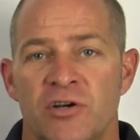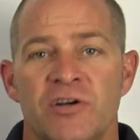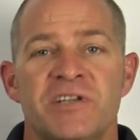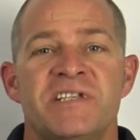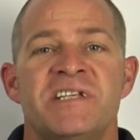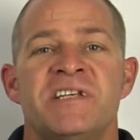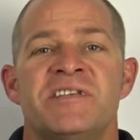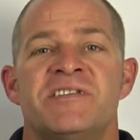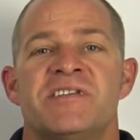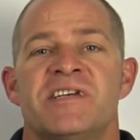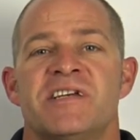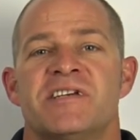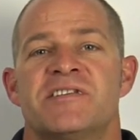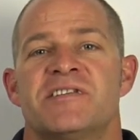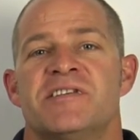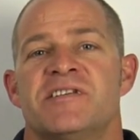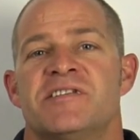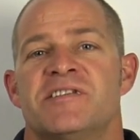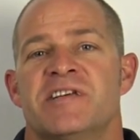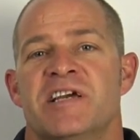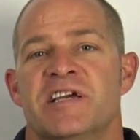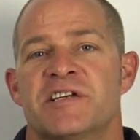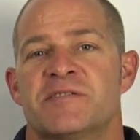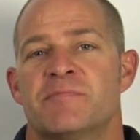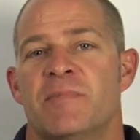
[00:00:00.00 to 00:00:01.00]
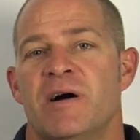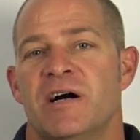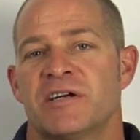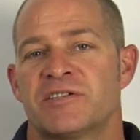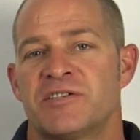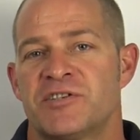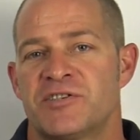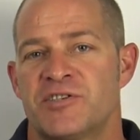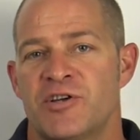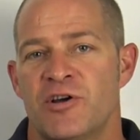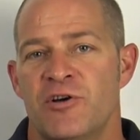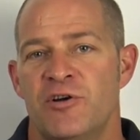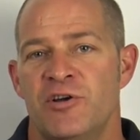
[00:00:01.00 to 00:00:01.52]
1966
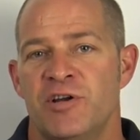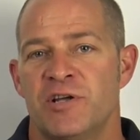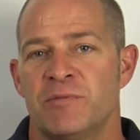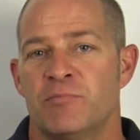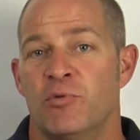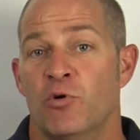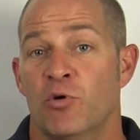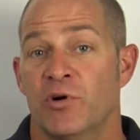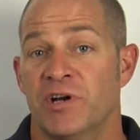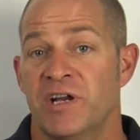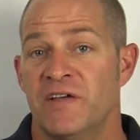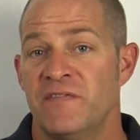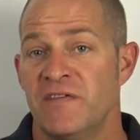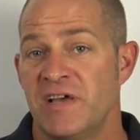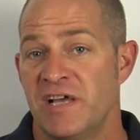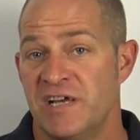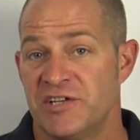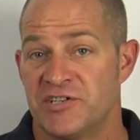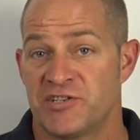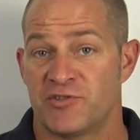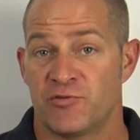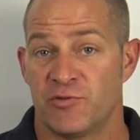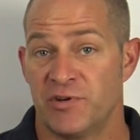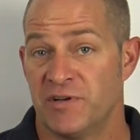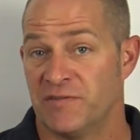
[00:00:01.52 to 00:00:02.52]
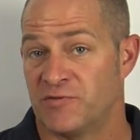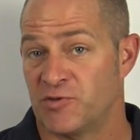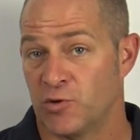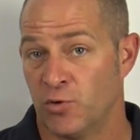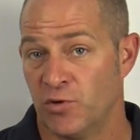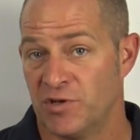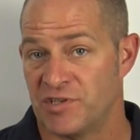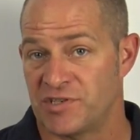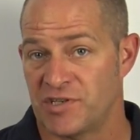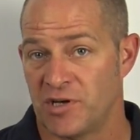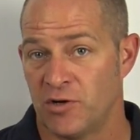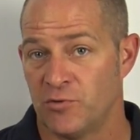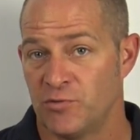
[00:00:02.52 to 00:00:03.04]
marked a turning point in the history of
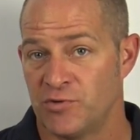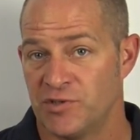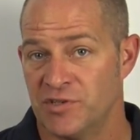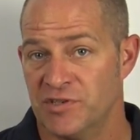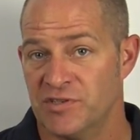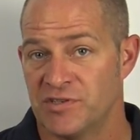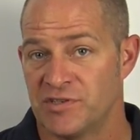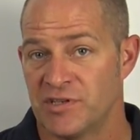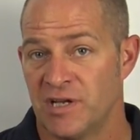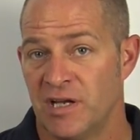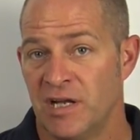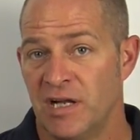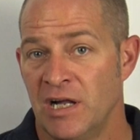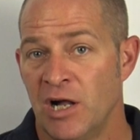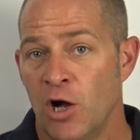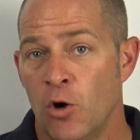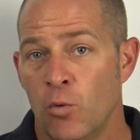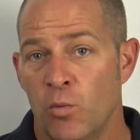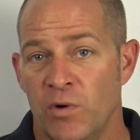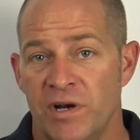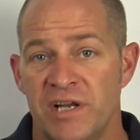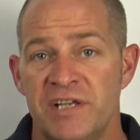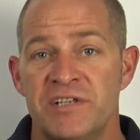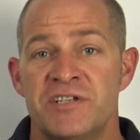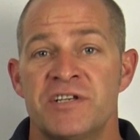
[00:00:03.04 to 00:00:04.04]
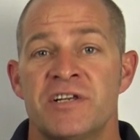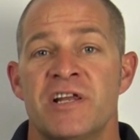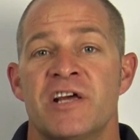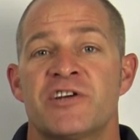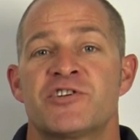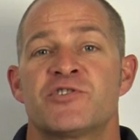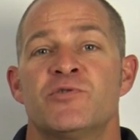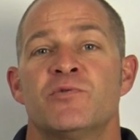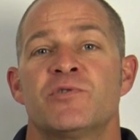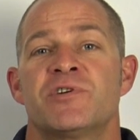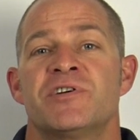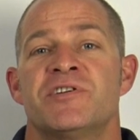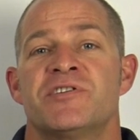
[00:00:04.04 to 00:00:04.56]
toy soldiers, when
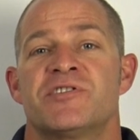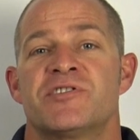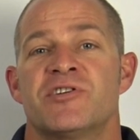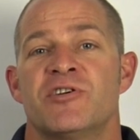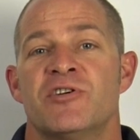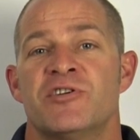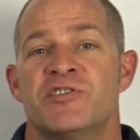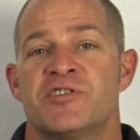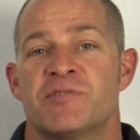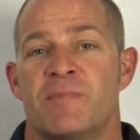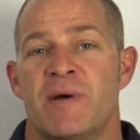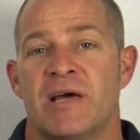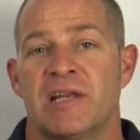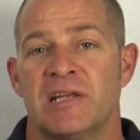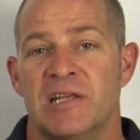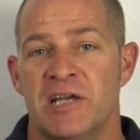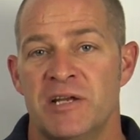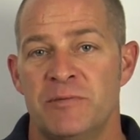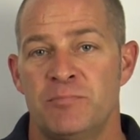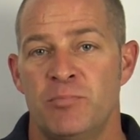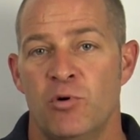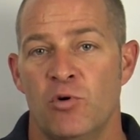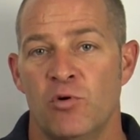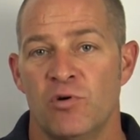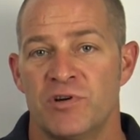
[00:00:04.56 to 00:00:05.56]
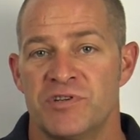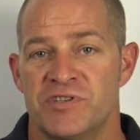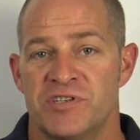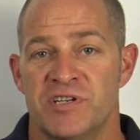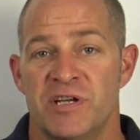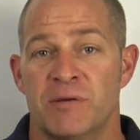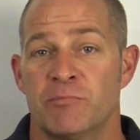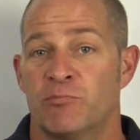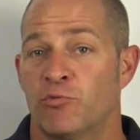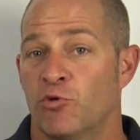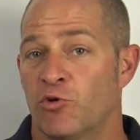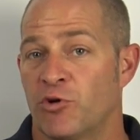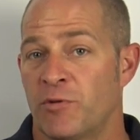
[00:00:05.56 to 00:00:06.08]
international concerns about lead
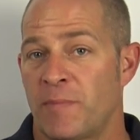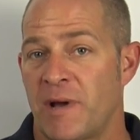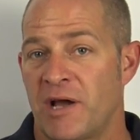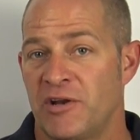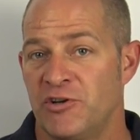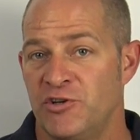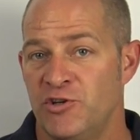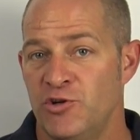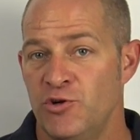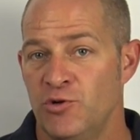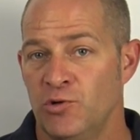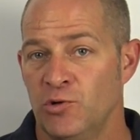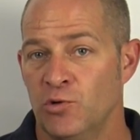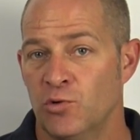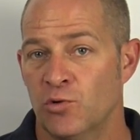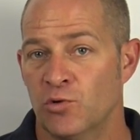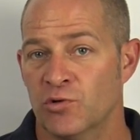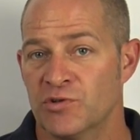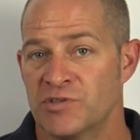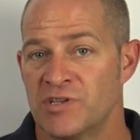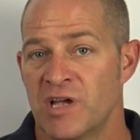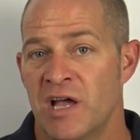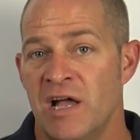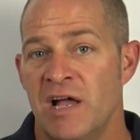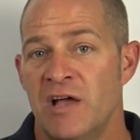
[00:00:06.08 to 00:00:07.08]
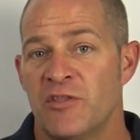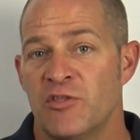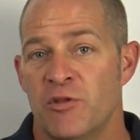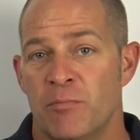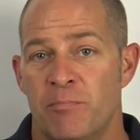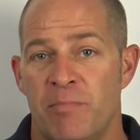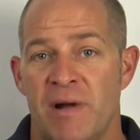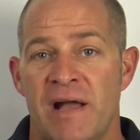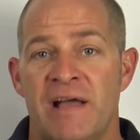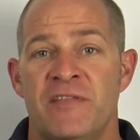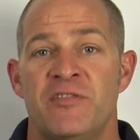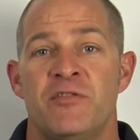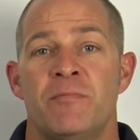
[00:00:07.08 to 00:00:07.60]
poisoning brought about new laws
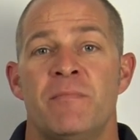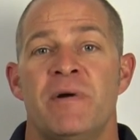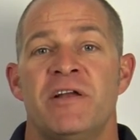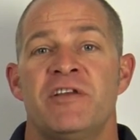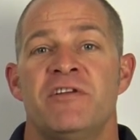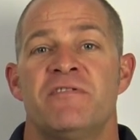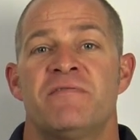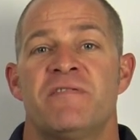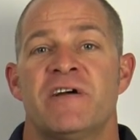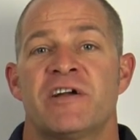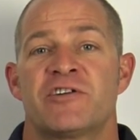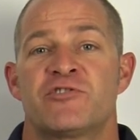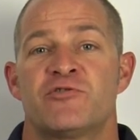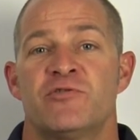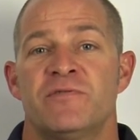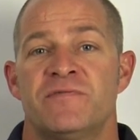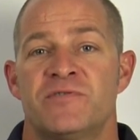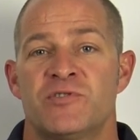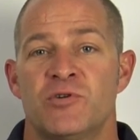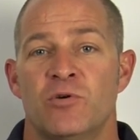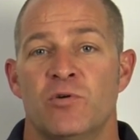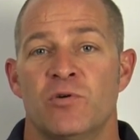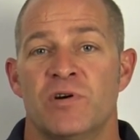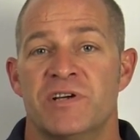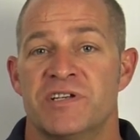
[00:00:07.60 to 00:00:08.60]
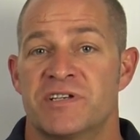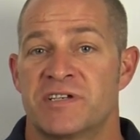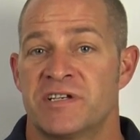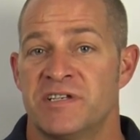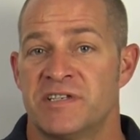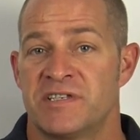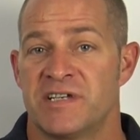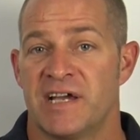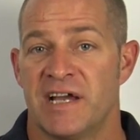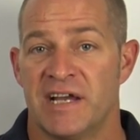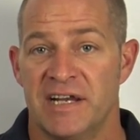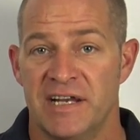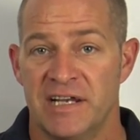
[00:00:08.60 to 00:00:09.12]
that banned the manufacture of toys
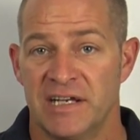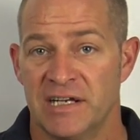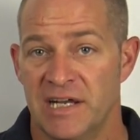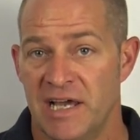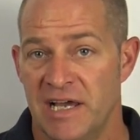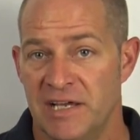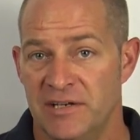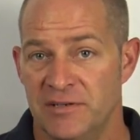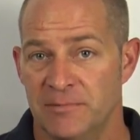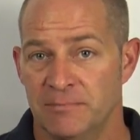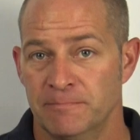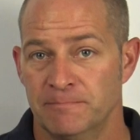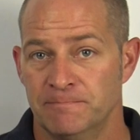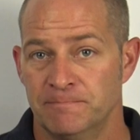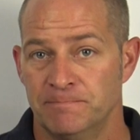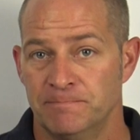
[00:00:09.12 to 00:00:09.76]
containing lead.